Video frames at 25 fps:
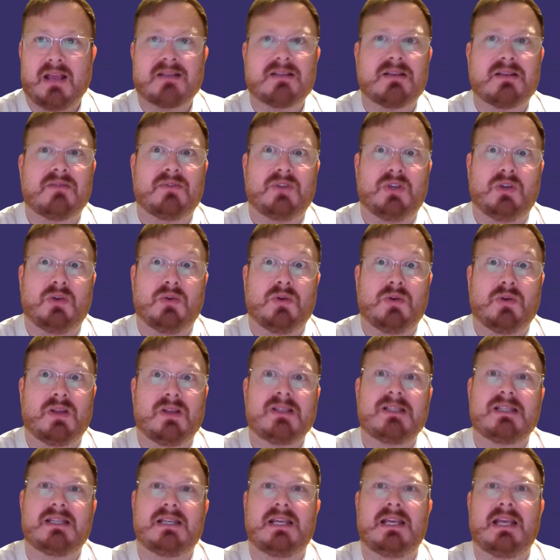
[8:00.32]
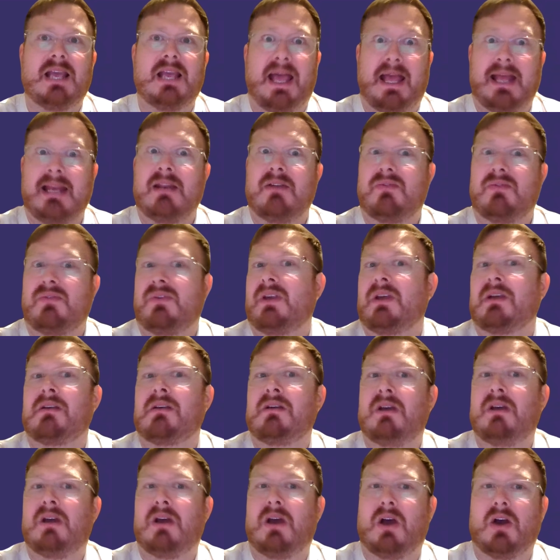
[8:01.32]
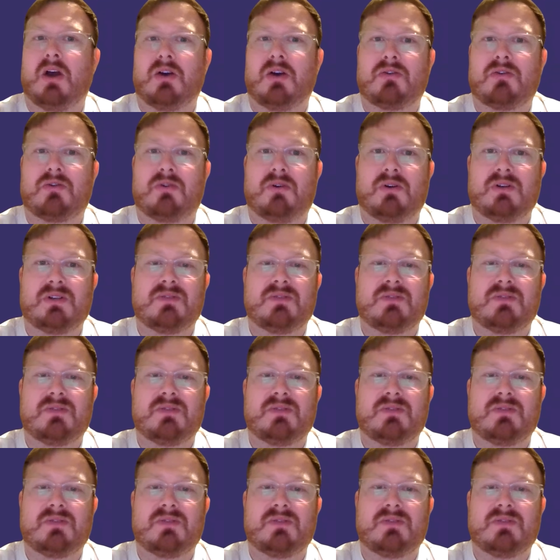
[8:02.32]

of you can see anything across